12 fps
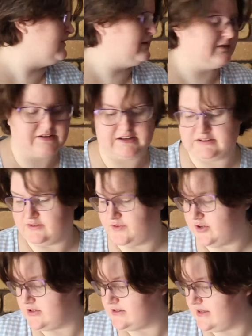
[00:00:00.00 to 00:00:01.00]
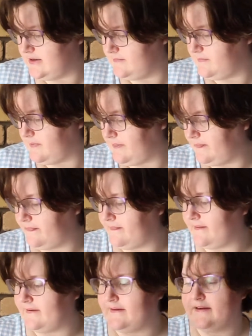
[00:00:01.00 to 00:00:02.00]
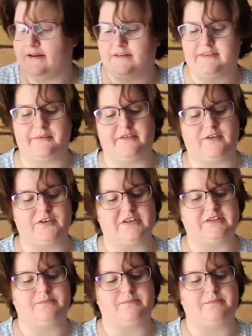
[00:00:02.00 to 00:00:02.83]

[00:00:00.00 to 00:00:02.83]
So that's the first thing. Then we've got this